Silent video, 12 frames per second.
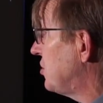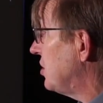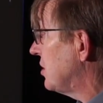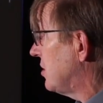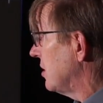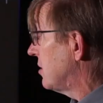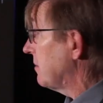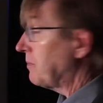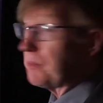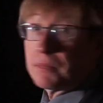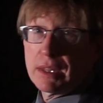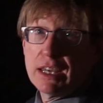distance
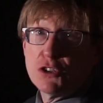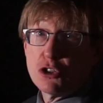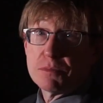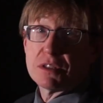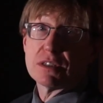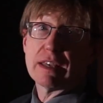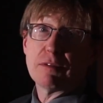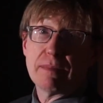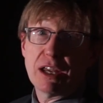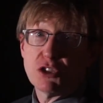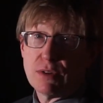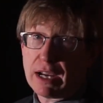in terms of the
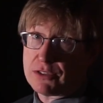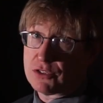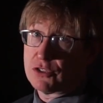semi-major axis.